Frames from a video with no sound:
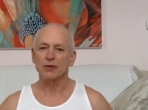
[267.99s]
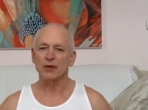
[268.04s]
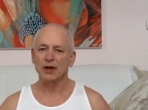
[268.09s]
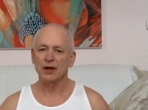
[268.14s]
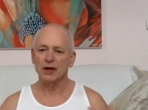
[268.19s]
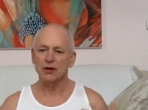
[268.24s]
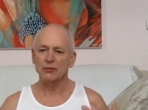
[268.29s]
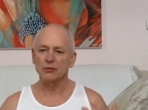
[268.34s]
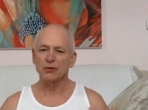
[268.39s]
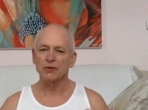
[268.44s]

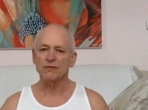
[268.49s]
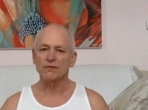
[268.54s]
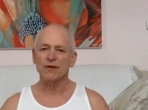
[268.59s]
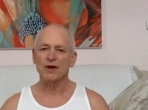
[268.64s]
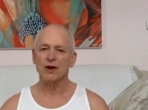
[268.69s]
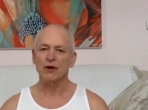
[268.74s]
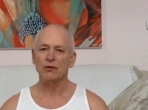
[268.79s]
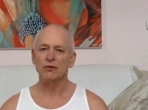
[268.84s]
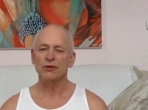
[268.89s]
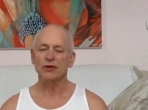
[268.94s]
And we
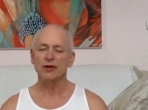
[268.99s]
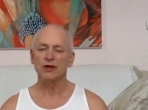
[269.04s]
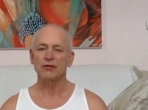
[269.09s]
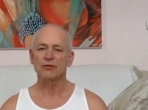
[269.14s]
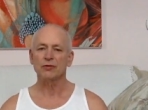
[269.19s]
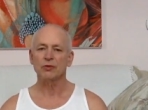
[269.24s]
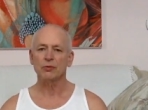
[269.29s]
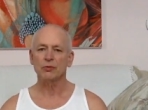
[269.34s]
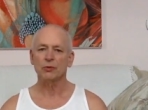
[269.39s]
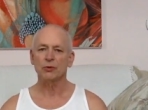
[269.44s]
found that
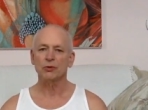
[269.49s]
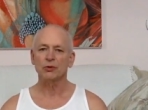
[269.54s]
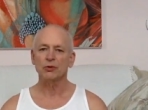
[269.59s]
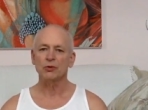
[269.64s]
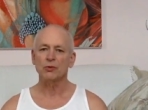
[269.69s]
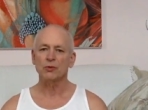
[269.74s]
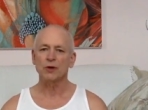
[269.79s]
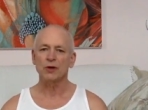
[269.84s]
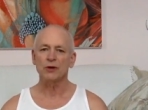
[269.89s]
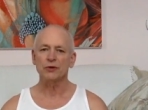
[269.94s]
if we really
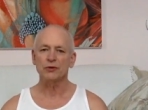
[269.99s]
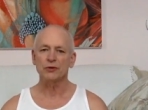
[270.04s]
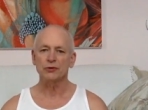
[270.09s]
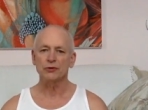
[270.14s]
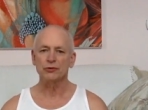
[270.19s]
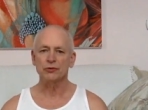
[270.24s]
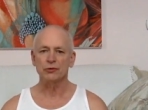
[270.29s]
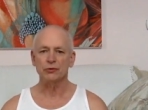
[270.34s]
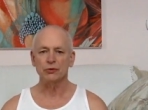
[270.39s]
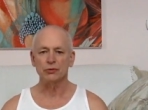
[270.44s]
want to
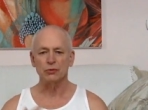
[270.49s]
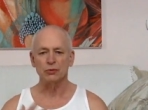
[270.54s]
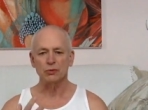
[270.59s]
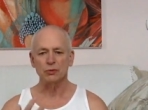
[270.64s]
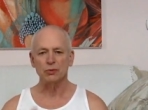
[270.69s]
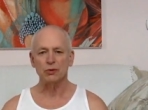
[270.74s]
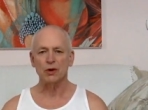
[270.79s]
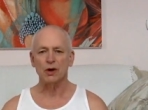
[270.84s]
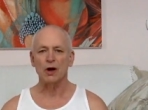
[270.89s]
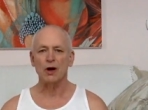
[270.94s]

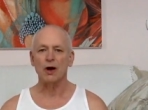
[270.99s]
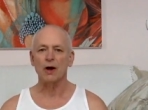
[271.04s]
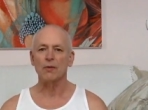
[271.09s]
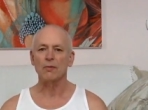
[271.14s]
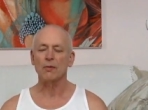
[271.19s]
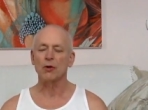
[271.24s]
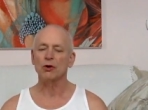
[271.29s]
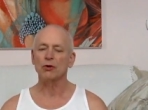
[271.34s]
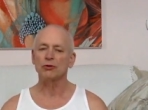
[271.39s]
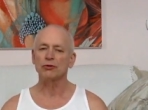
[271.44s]
do
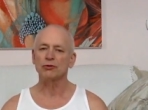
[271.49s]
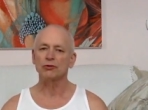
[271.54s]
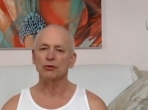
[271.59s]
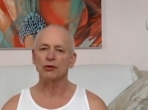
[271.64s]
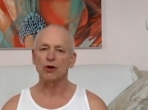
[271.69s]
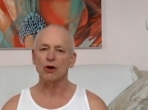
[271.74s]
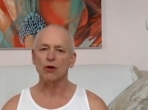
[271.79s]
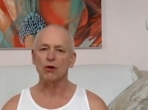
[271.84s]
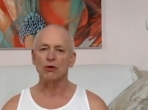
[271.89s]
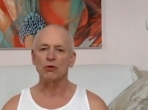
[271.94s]

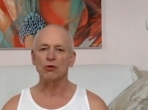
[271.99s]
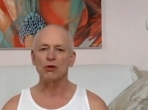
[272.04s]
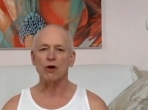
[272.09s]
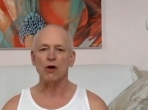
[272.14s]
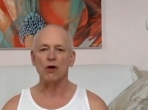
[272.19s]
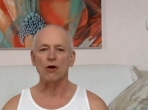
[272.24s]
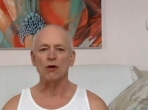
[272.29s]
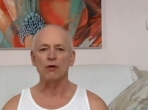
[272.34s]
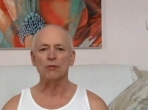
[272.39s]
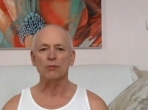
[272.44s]
slow,
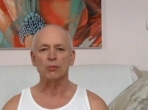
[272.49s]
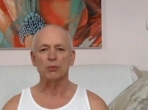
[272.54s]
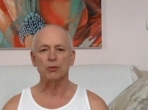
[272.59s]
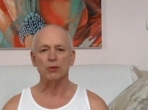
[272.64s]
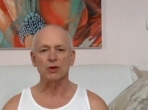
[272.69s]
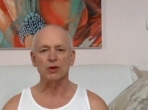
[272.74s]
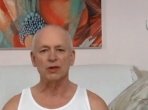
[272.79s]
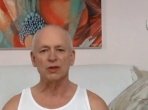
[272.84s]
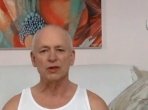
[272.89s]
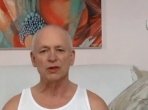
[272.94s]
long
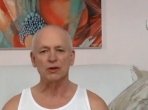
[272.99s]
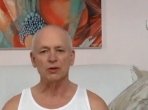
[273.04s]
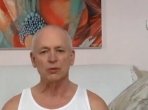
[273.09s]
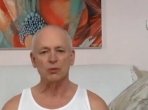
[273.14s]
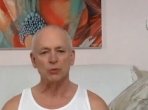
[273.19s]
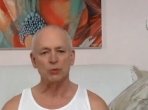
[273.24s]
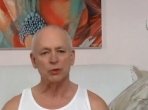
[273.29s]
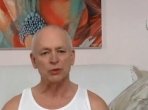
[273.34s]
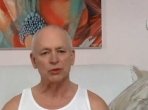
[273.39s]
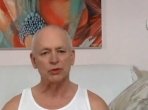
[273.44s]

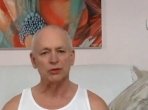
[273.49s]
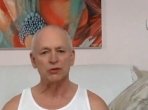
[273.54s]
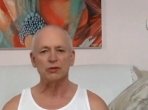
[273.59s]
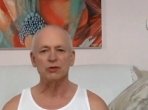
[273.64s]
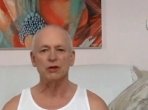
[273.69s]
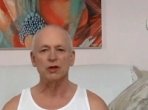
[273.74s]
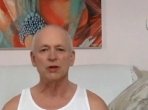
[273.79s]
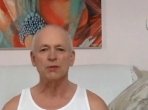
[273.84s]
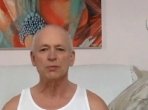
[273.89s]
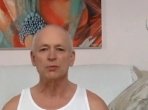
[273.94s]
breathing with
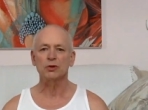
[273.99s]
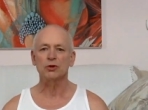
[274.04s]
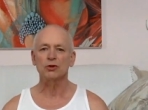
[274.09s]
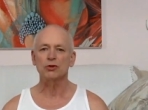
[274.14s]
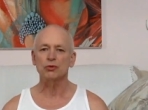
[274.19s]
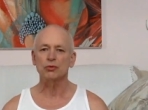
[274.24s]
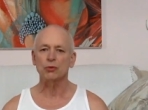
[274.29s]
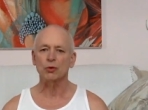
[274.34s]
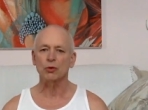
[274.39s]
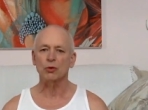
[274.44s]
deep
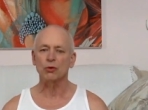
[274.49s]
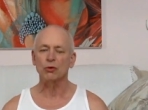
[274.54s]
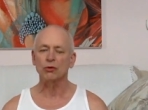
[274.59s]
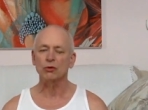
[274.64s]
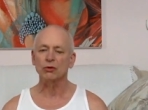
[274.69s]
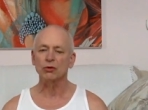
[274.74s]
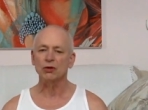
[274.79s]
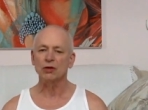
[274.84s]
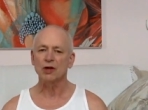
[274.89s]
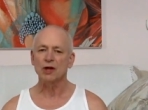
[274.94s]

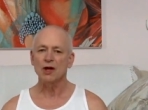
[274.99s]
control